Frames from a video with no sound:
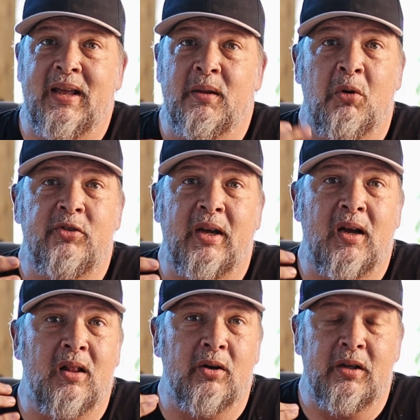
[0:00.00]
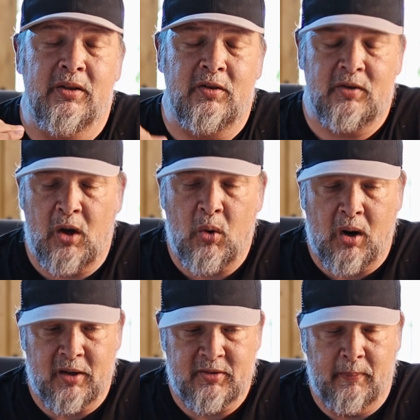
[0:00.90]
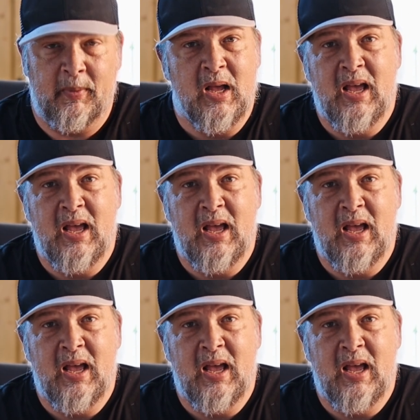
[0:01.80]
and the multicolor is so awesome.